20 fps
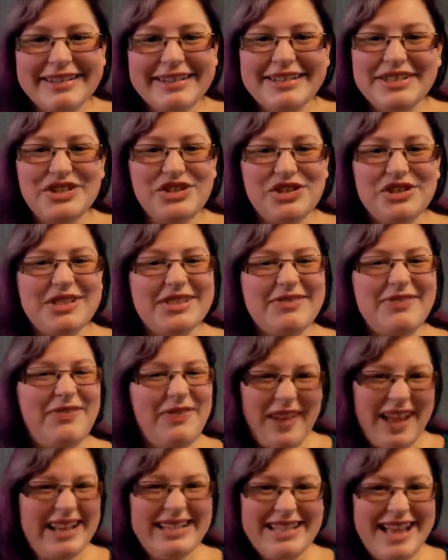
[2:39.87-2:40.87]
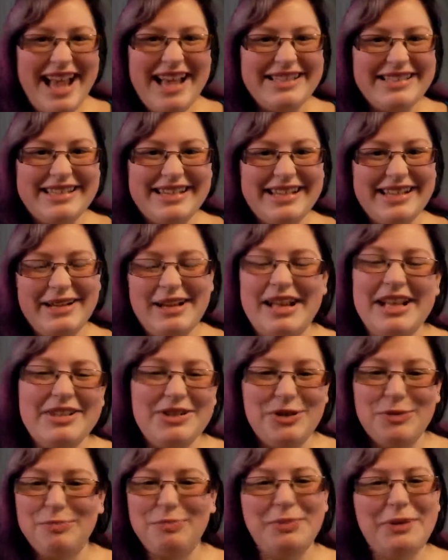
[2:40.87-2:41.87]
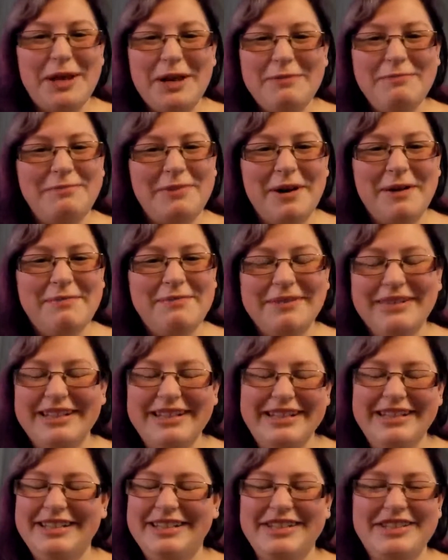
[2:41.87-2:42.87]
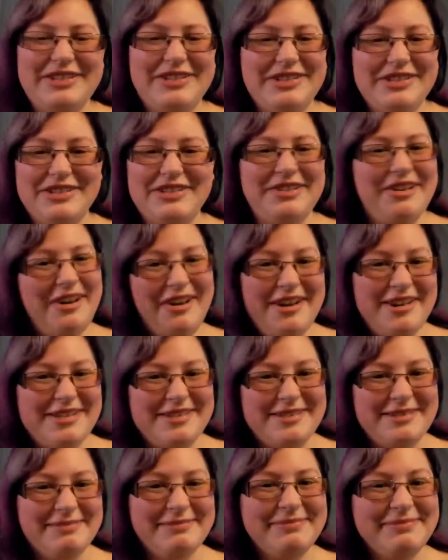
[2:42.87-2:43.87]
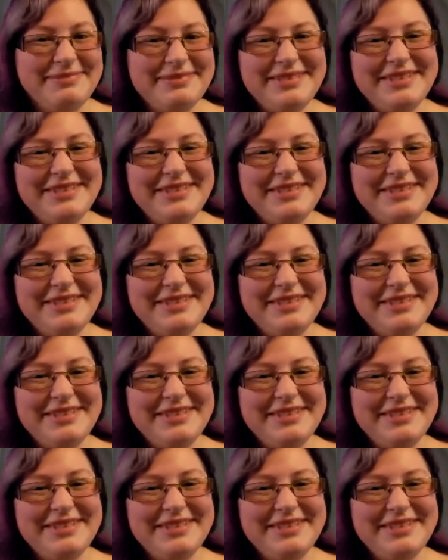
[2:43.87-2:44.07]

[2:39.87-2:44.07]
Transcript: It's just fantastic. It gets your blood pumping. It's just awesome.